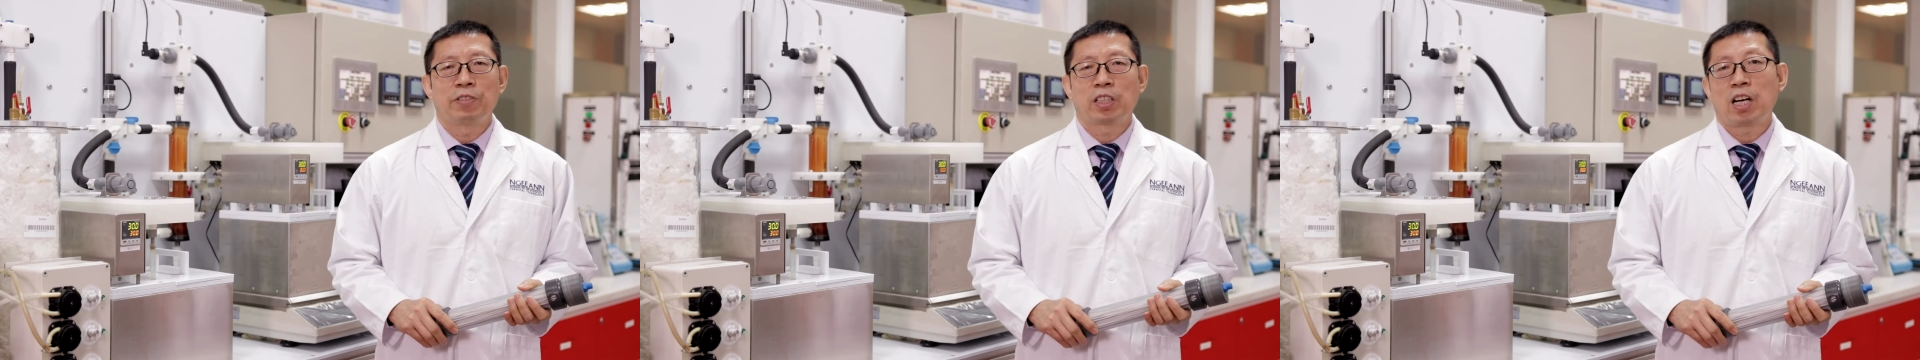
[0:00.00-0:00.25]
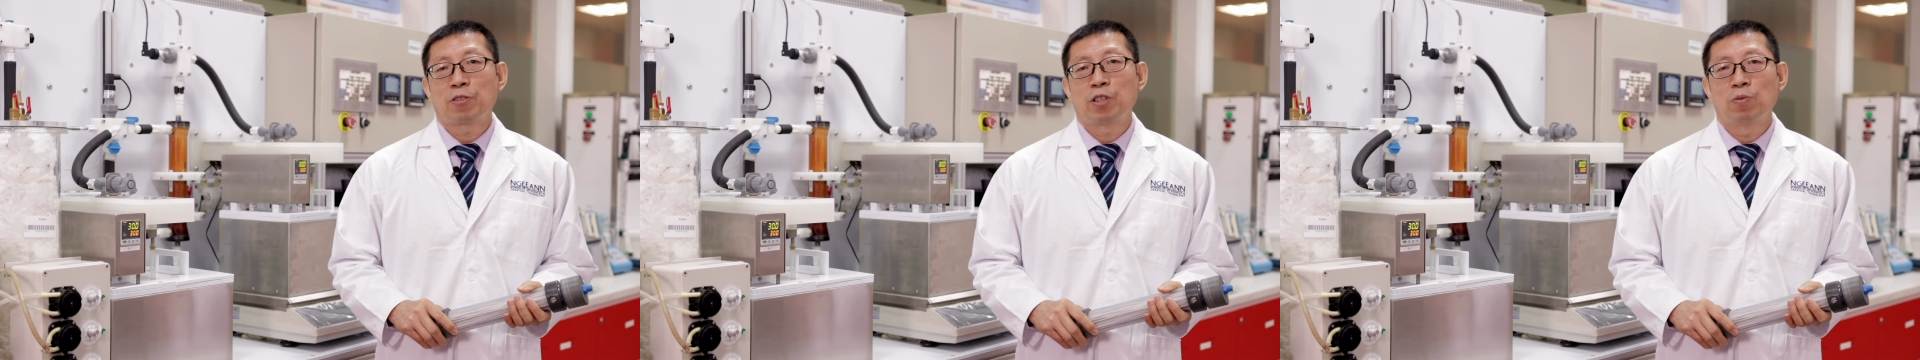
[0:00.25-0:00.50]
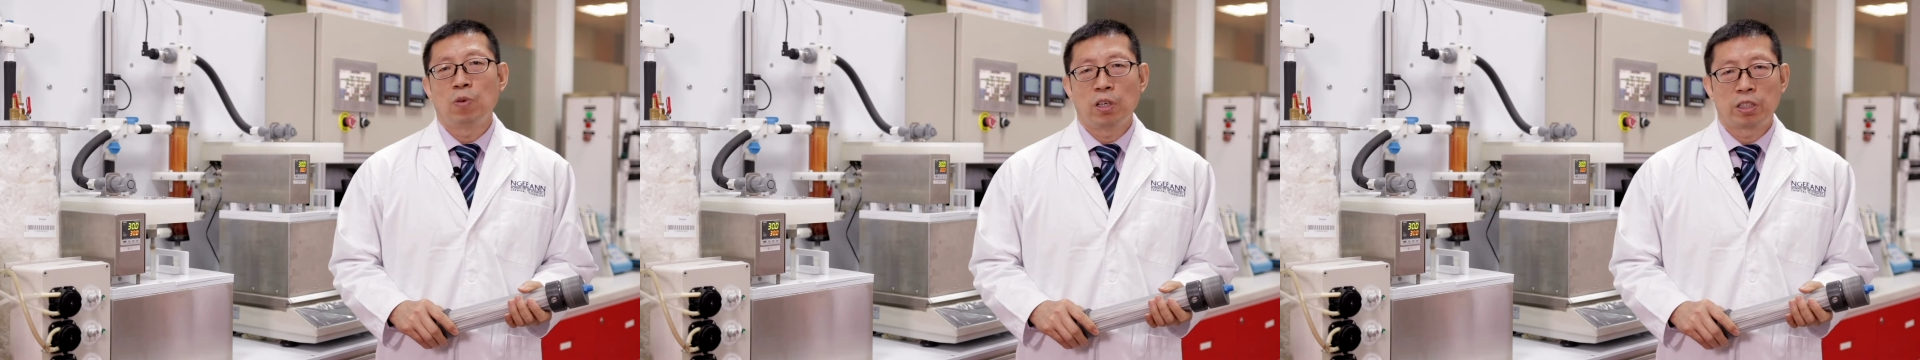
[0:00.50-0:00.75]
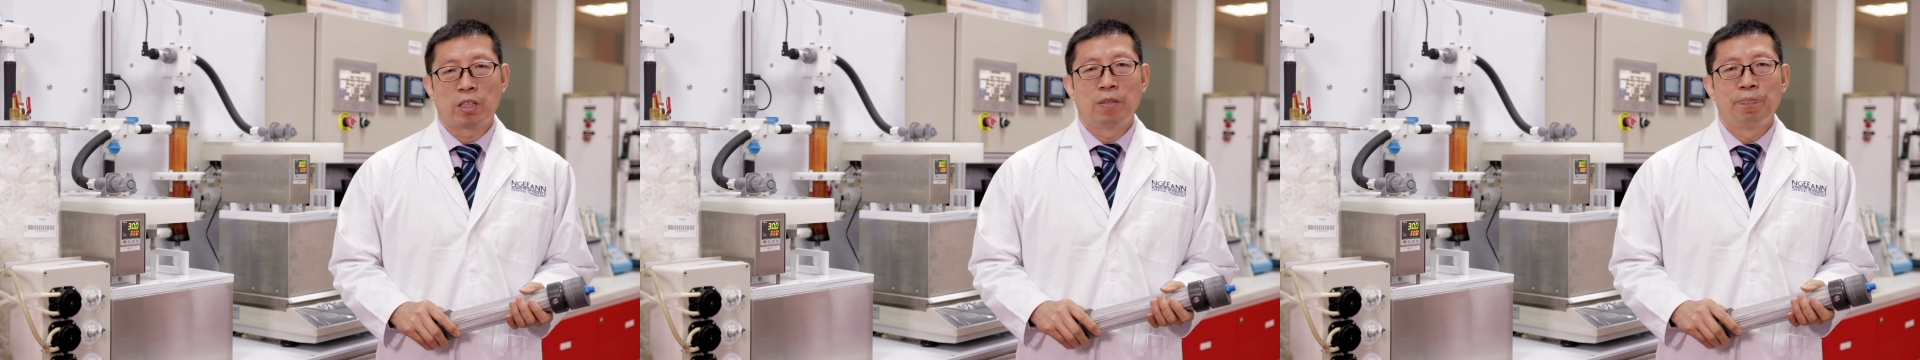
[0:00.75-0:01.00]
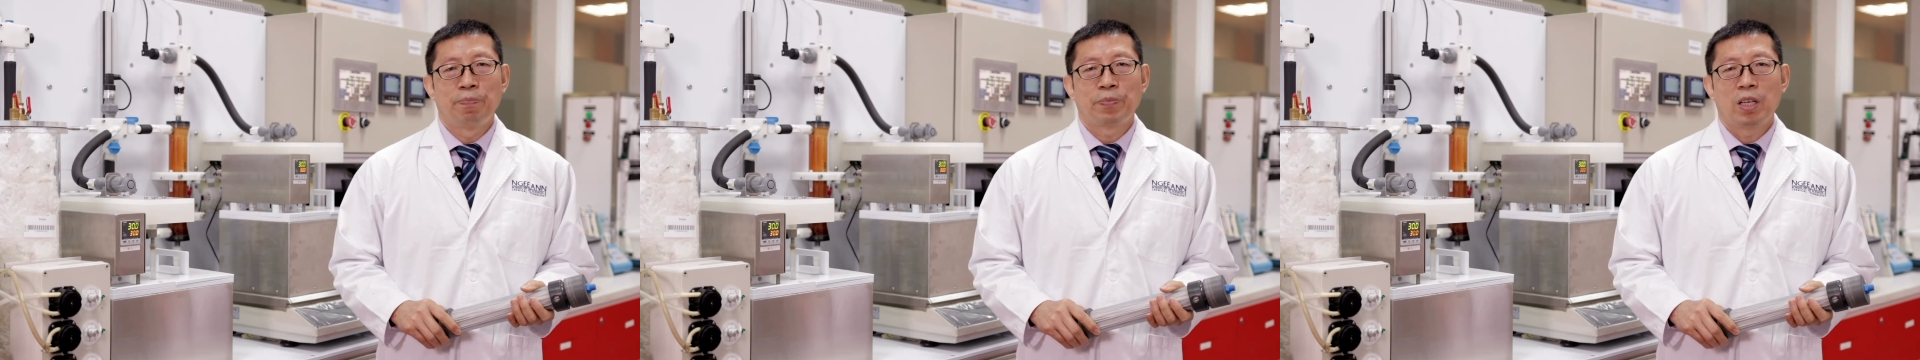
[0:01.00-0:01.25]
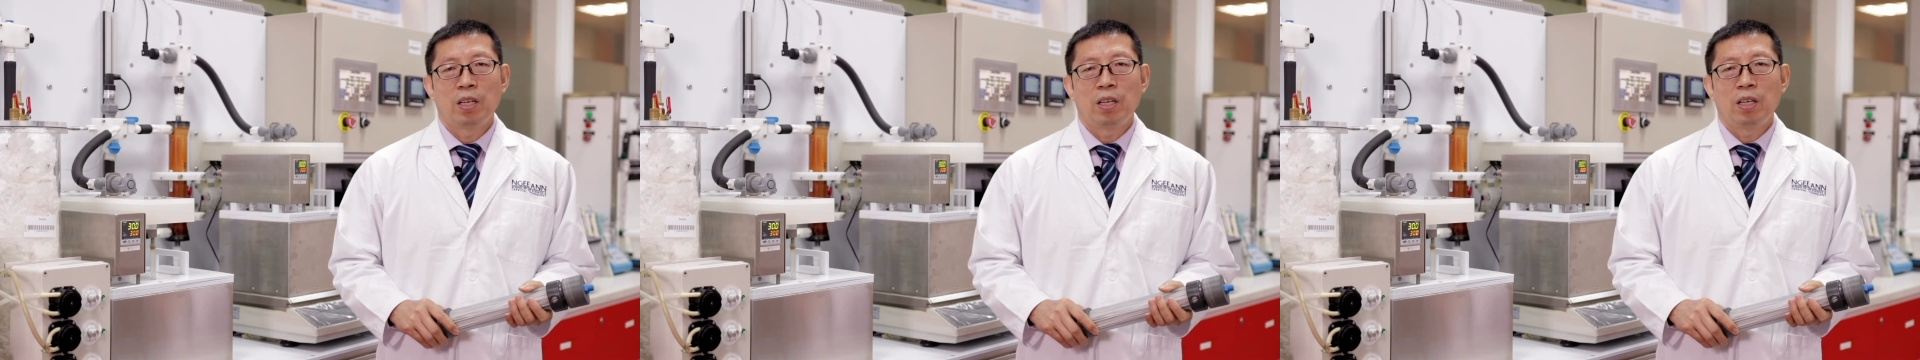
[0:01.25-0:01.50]
of the culturing water.
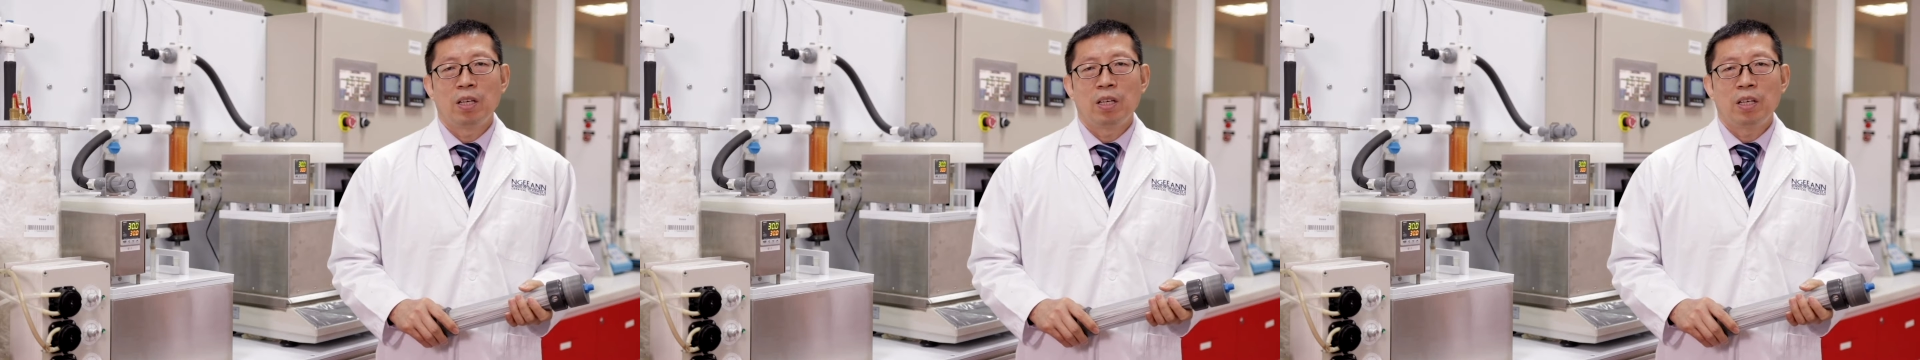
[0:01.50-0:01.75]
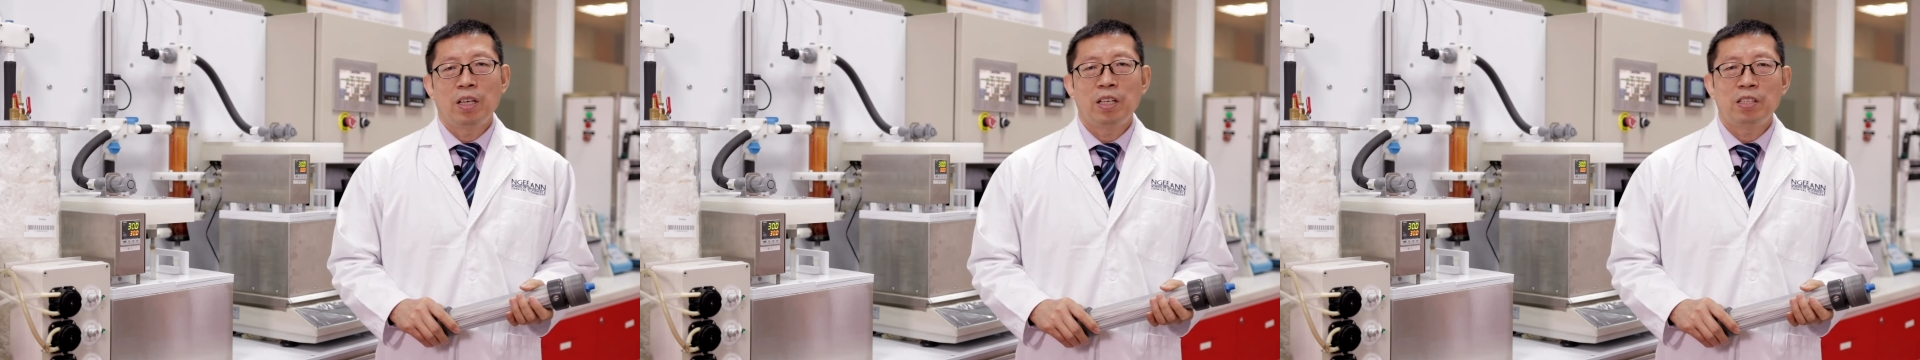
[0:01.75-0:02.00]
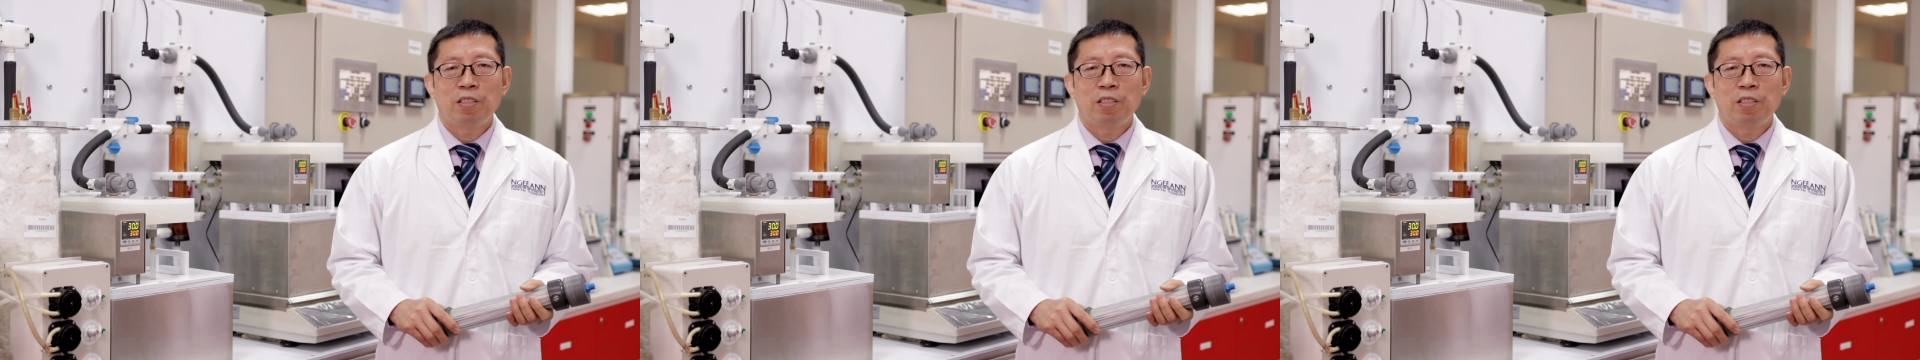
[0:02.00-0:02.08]
It